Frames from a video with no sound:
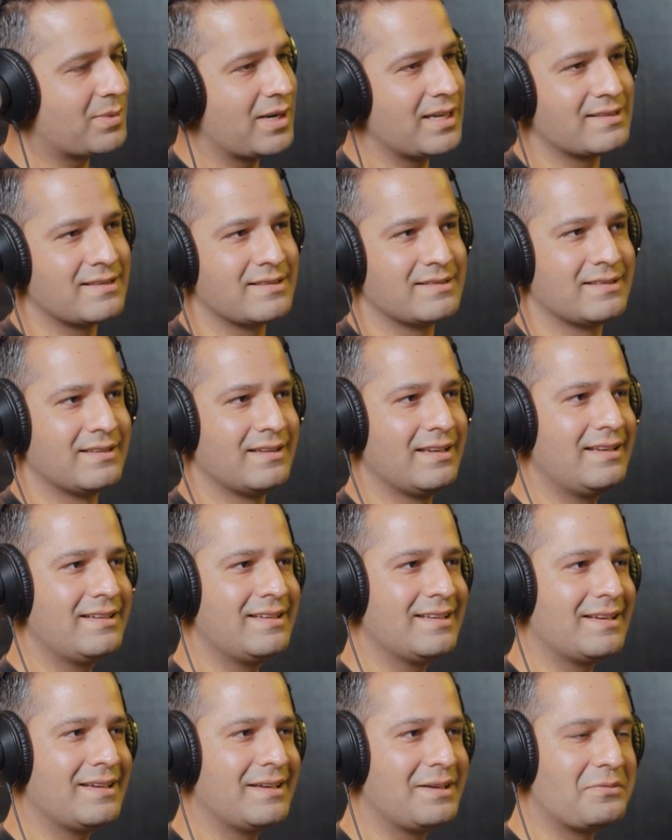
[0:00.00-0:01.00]
prices in
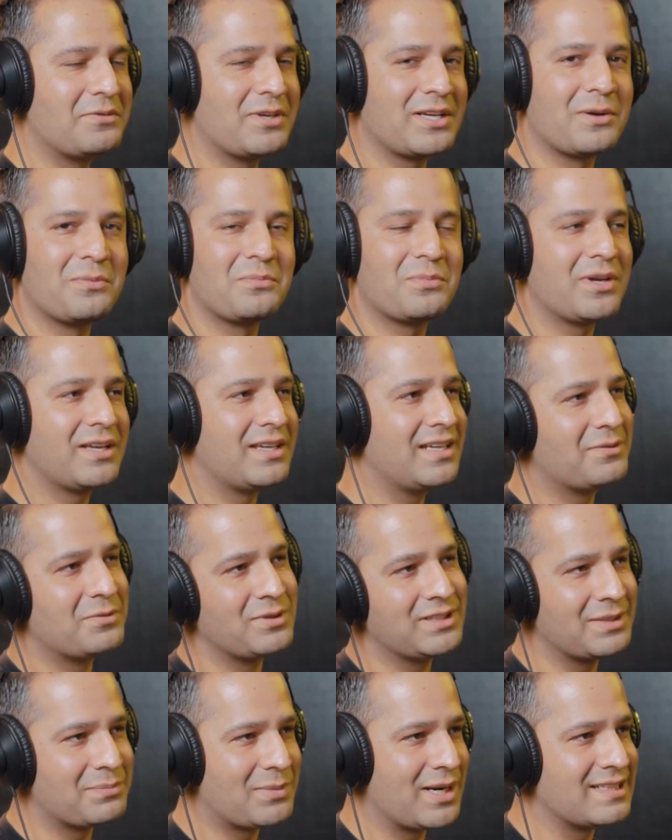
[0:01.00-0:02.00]
India, we compare it
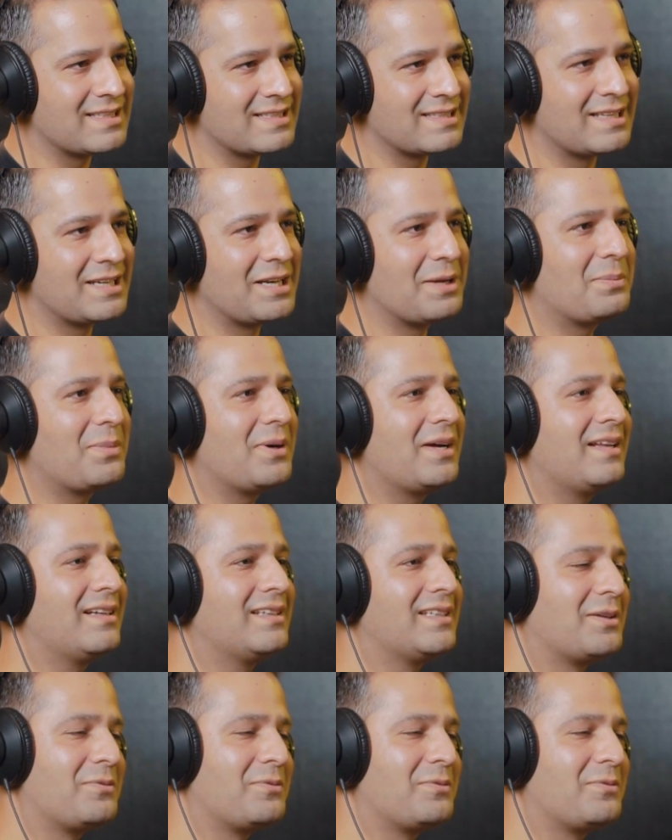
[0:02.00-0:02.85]
with the prices in Nepal,